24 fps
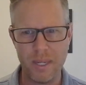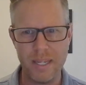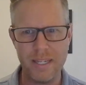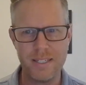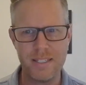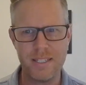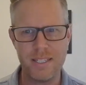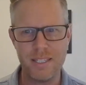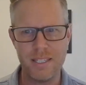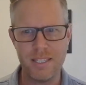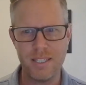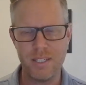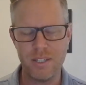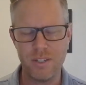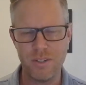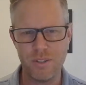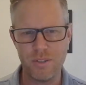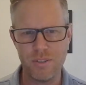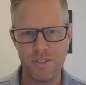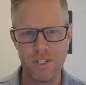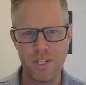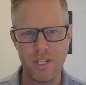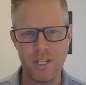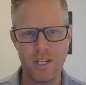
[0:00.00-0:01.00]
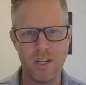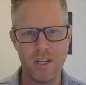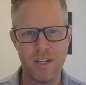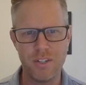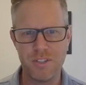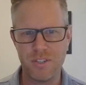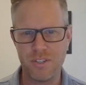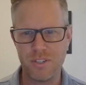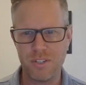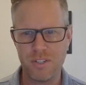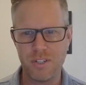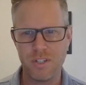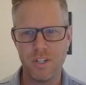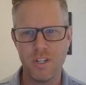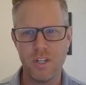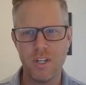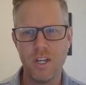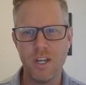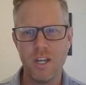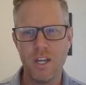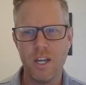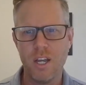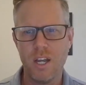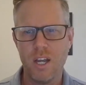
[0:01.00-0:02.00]
18 years now. That's
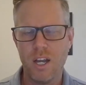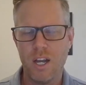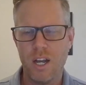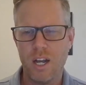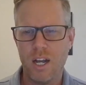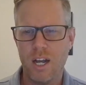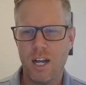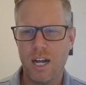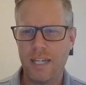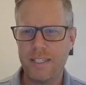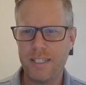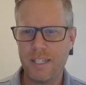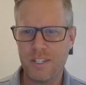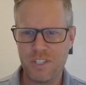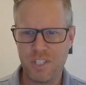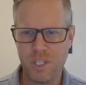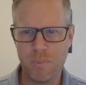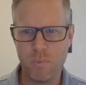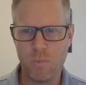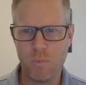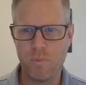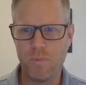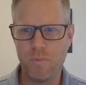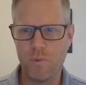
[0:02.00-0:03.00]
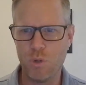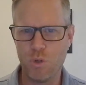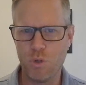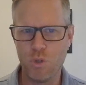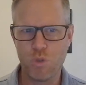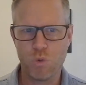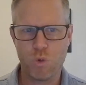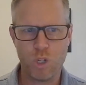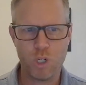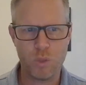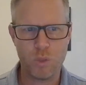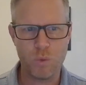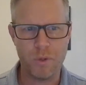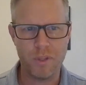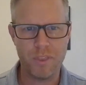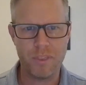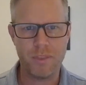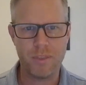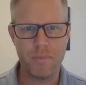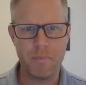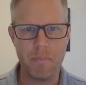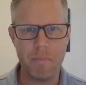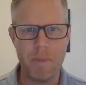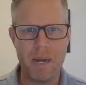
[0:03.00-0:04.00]
I did some years. news work with
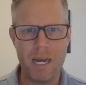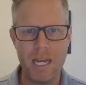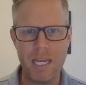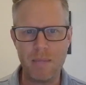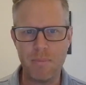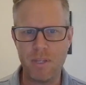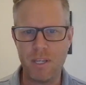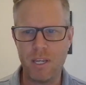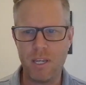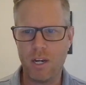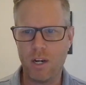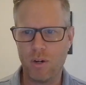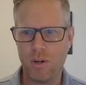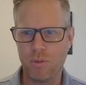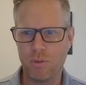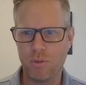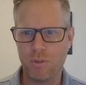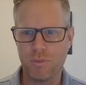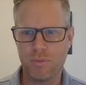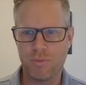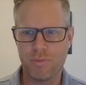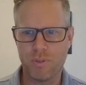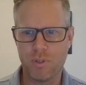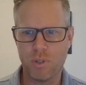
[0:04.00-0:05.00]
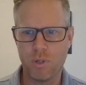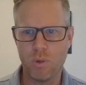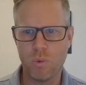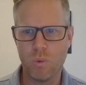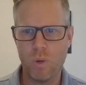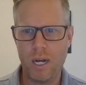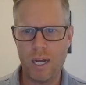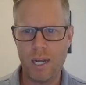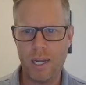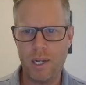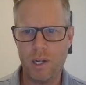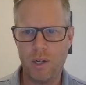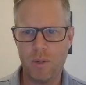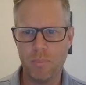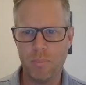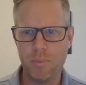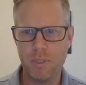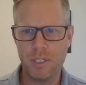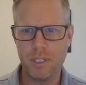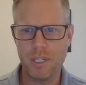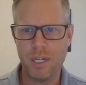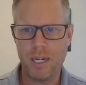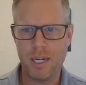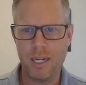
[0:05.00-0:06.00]
the Miami Herald for a while,
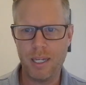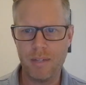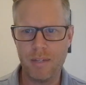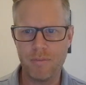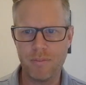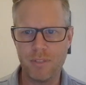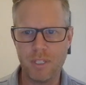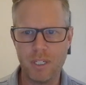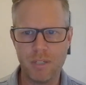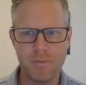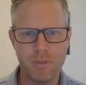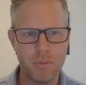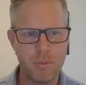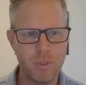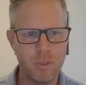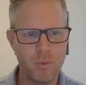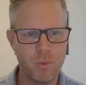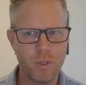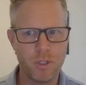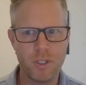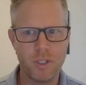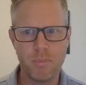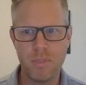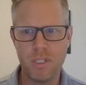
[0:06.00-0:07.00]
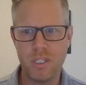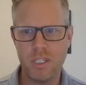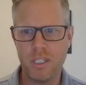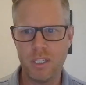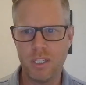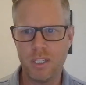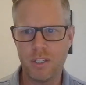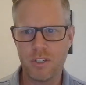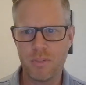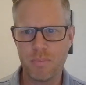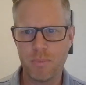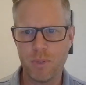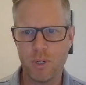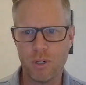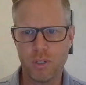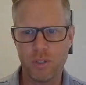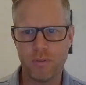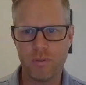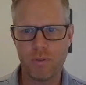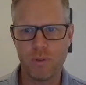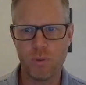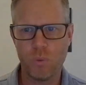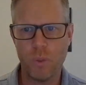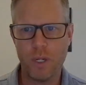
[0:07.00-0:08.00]
but I have definitely been working media in this market
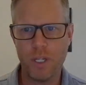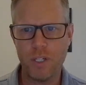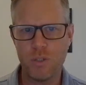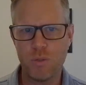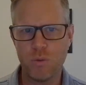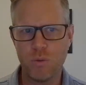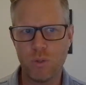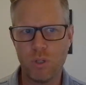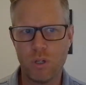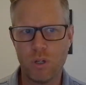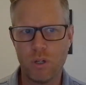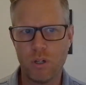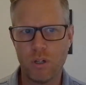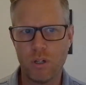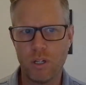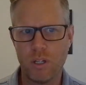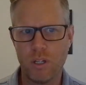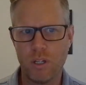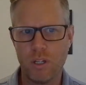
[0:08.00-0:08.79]
for way too long.